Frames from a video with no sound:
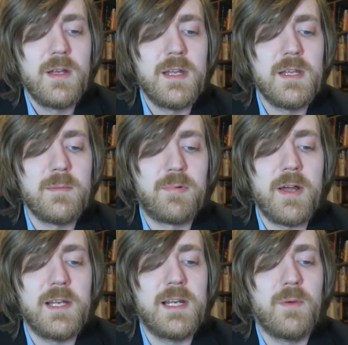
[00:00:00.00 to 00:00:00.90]
Near the
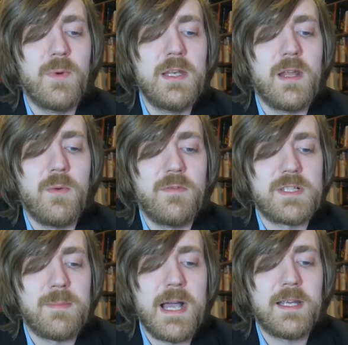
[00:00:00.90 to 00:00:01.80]
brightly lit window of a
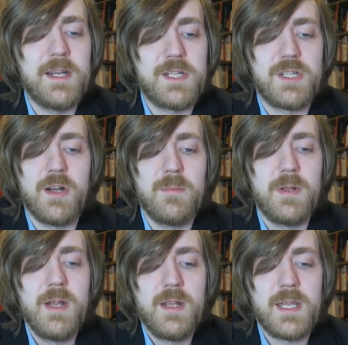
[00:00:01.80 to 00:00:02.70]
tobacconist's shop,
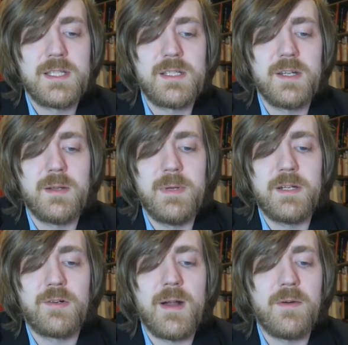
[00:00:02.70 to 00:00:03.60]
they stood
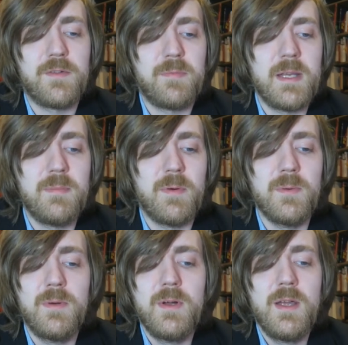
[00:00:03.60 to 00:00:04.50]
amid a crowd of
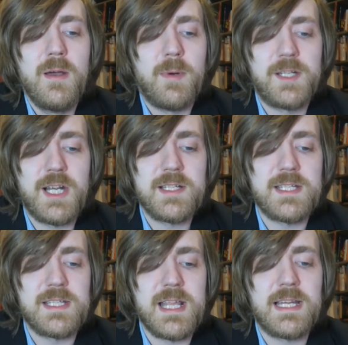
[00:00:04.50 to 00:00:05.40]
people. By
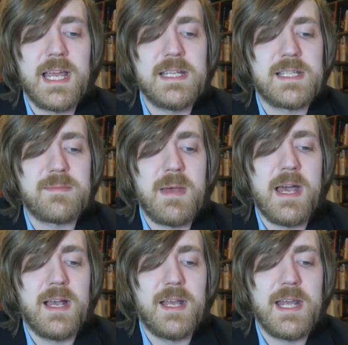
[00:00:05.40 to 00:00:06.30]
chances, their gazes
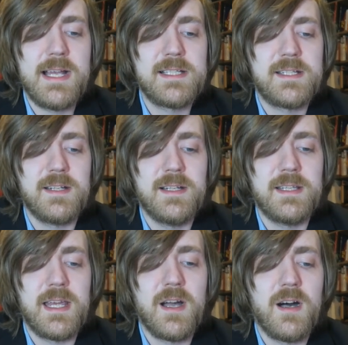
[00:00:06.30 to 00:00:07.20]
met, and
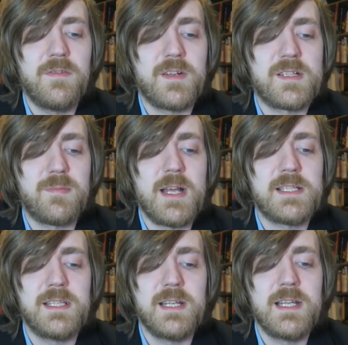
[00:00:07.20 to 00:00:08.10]
hesitantly they half
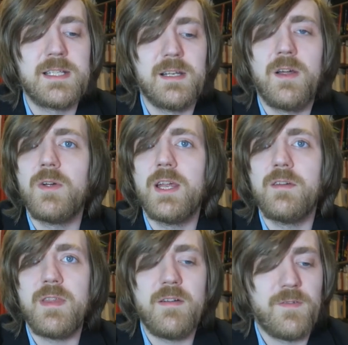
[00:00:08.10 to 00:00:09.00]
expressed the illicit longing
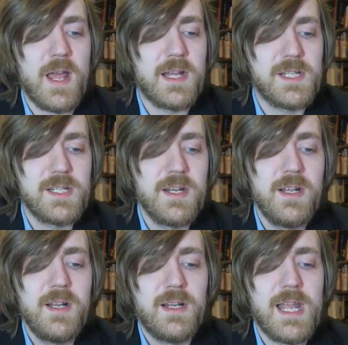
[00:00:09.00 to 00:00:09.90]
of their flesh.
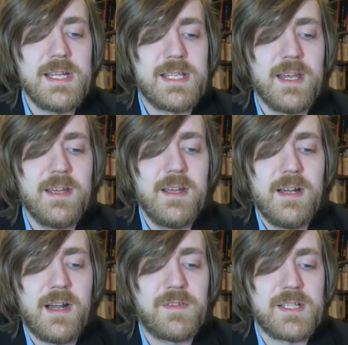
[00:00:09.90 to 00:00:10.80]
Later,
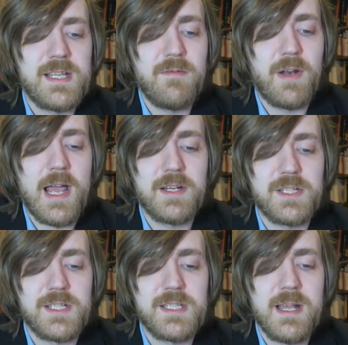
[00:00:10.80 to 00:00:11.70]
after several
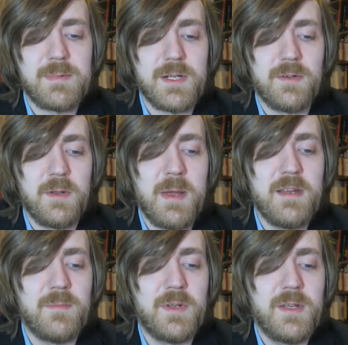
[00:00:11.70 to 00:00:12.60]
anxious steps along the
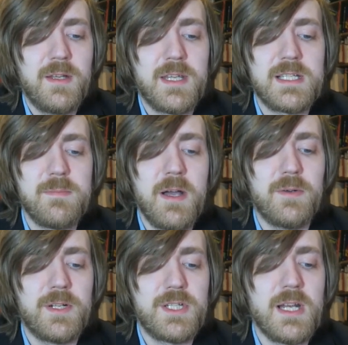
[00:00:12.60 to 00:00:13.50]
pavement, they
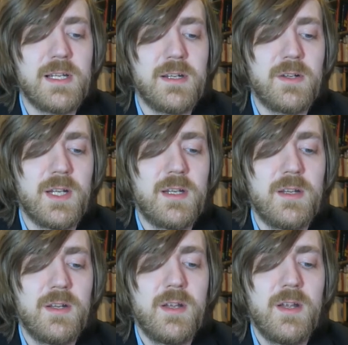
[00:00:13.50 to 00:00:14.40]
smiled and gently nodded.
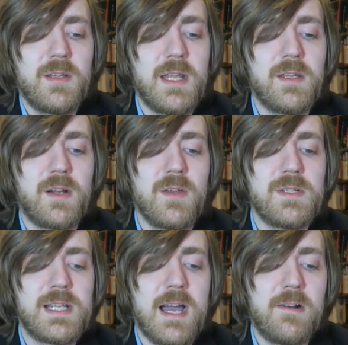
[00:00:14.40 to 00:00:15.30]
Then the
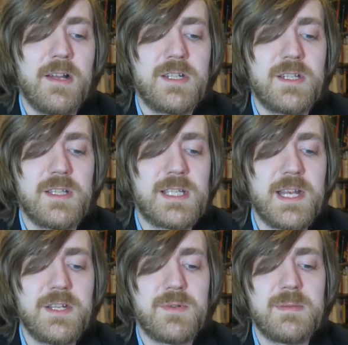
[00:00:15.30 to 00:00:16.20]
closed carriage, the
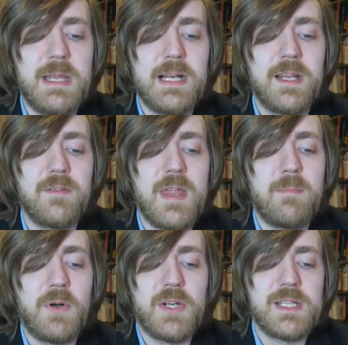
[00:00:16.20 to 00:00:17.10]
sensuous mingling of their
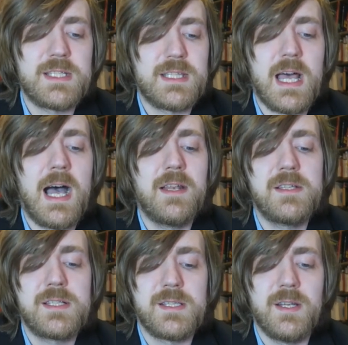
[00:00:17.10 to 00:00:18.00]
bodies, the
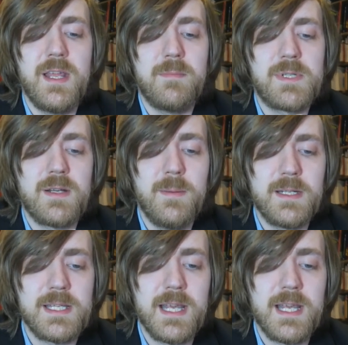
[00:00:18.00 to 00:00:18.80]
hands, the lips coming